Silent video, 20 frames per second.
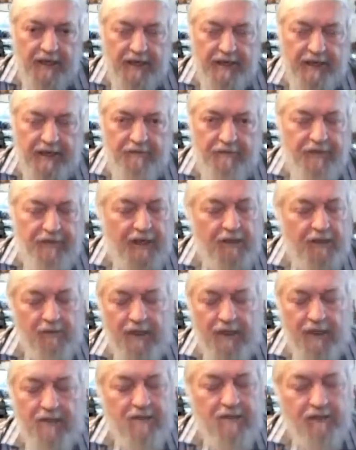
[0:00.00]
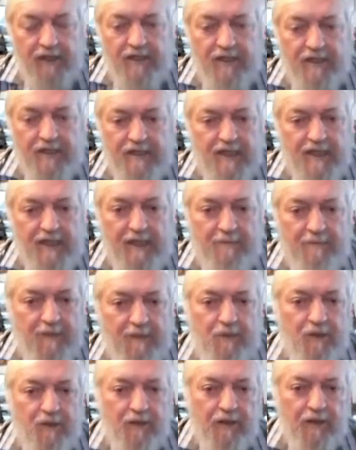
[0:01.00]
And in fact, we had to eventually say
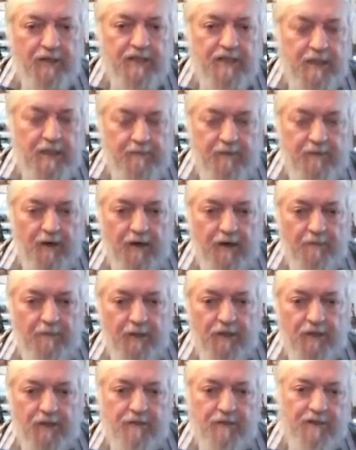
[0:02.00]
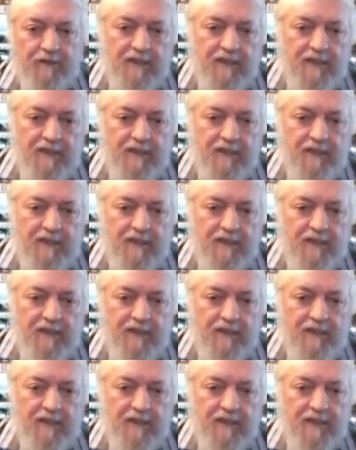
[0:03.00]
people could not sleep forward because of